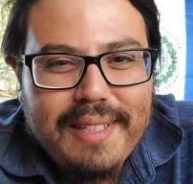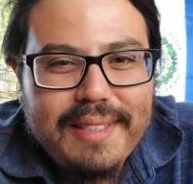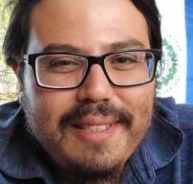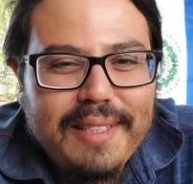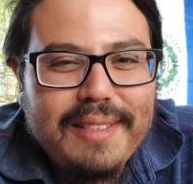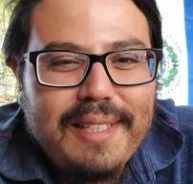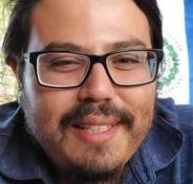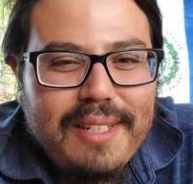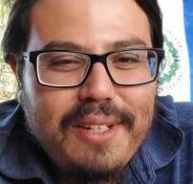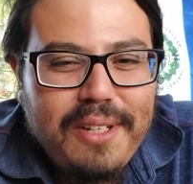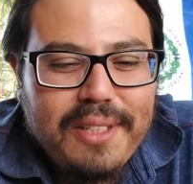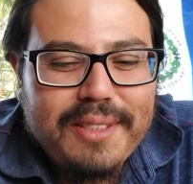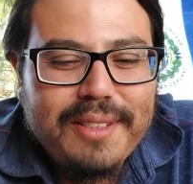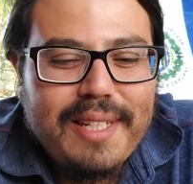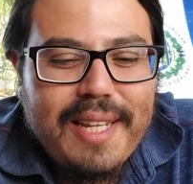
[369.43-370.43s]
It
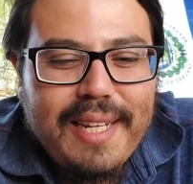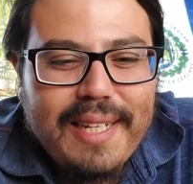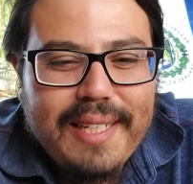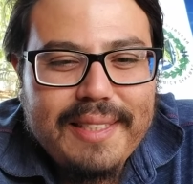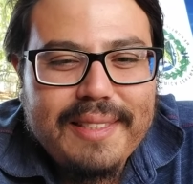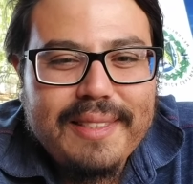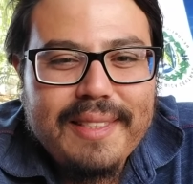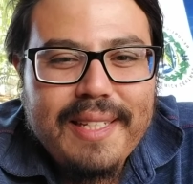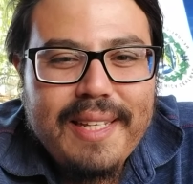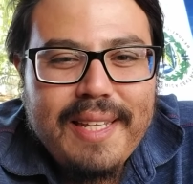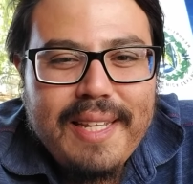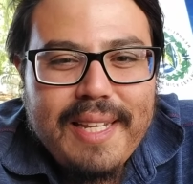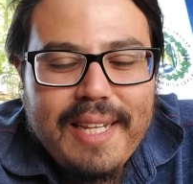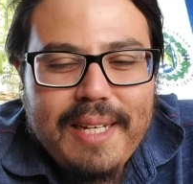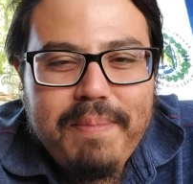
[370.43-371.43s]
looks like it
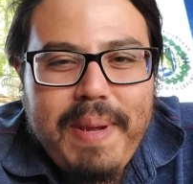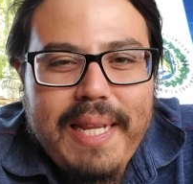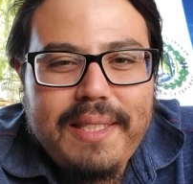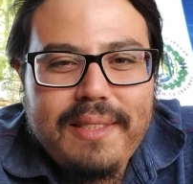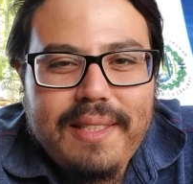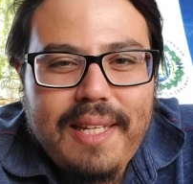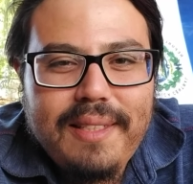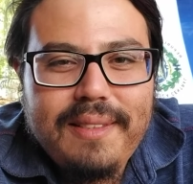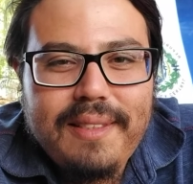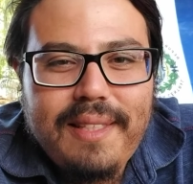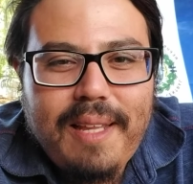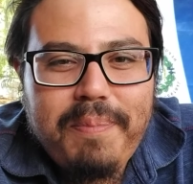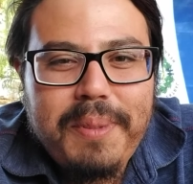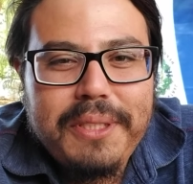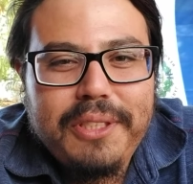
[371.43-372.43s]
makes sense that
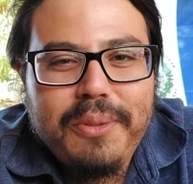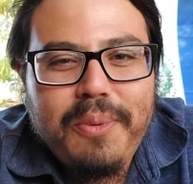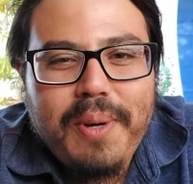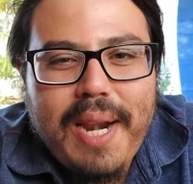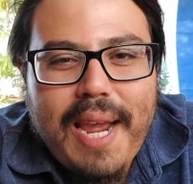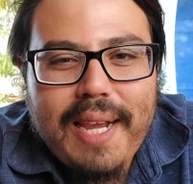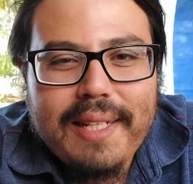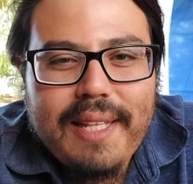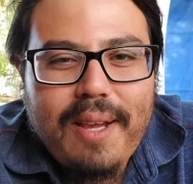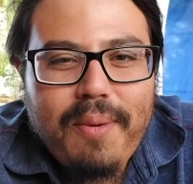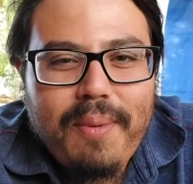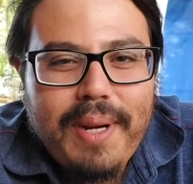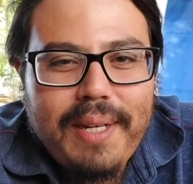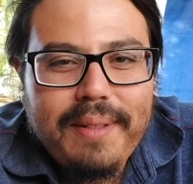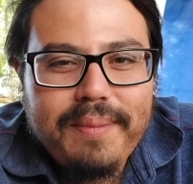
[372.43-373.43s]
that person would act
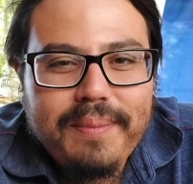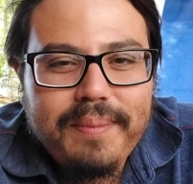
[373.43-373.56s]
that way.